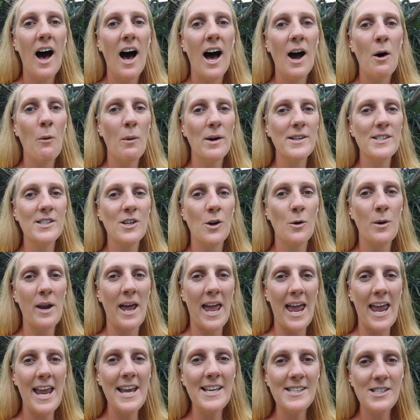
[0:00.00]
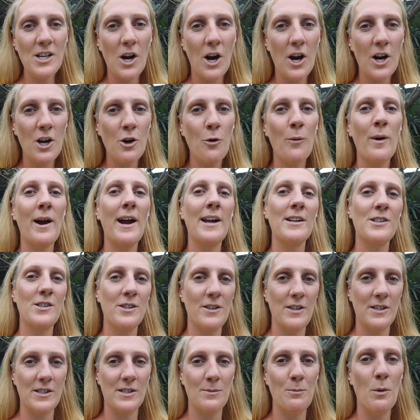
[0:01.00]
I want to go to Ace Hardware and to
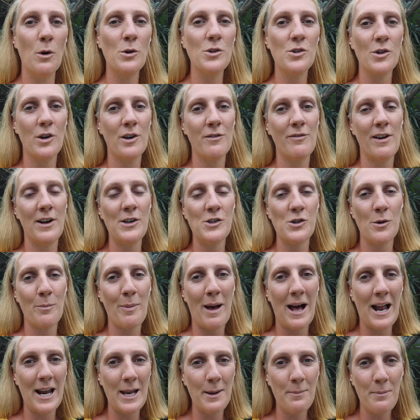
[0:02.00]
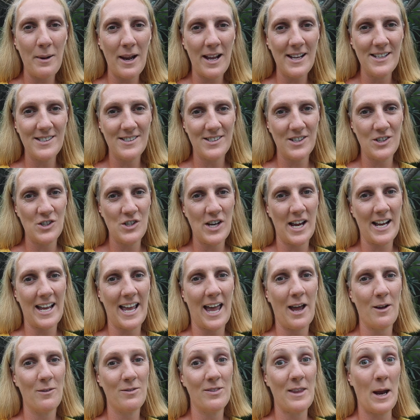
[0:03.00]
this Motor Adventure Bali place to check
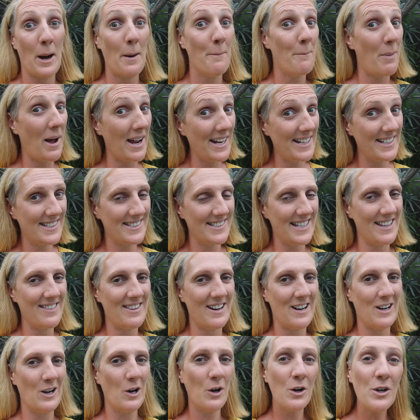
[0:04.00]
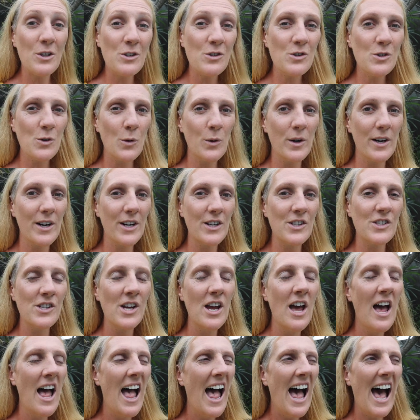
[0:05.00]
out their bikes and their luggage storage.
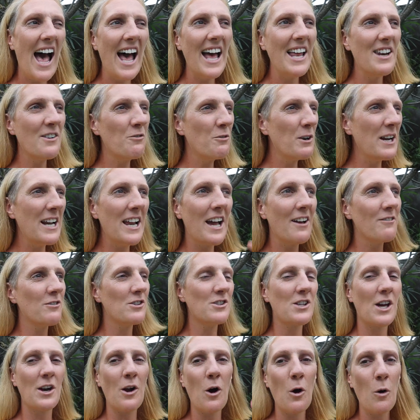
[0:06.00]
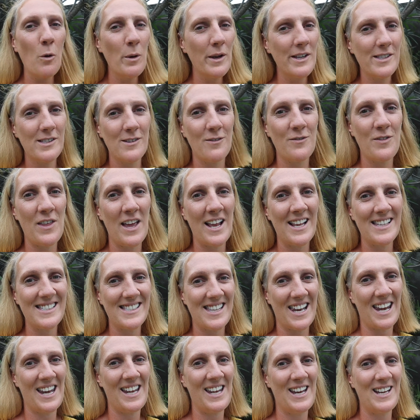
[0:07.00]
And really I've just got a whole list of things
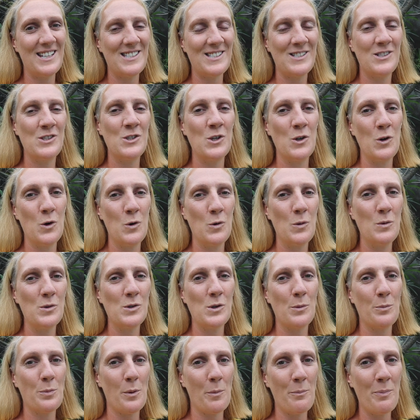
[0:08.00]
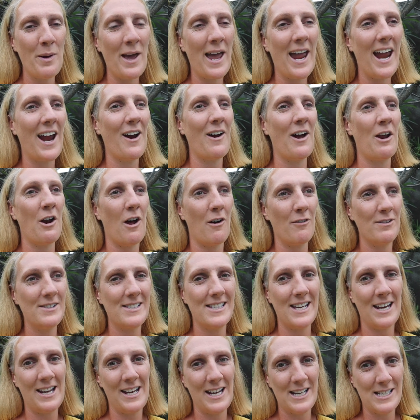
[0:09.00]
that I need to do to prepare, and
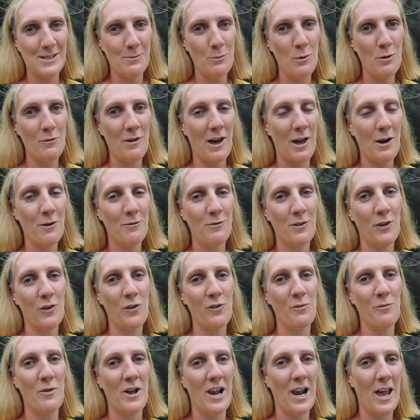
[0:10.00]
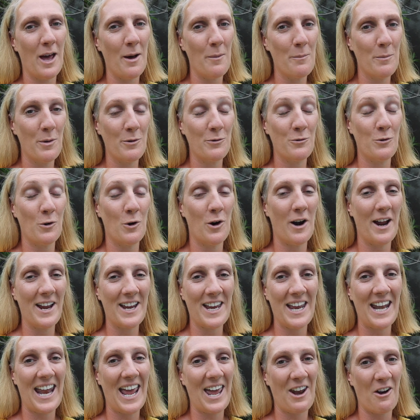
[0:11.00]
obviously I need to move out of this villa before I
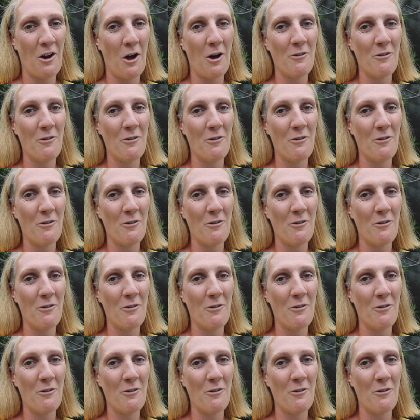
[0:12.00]
can head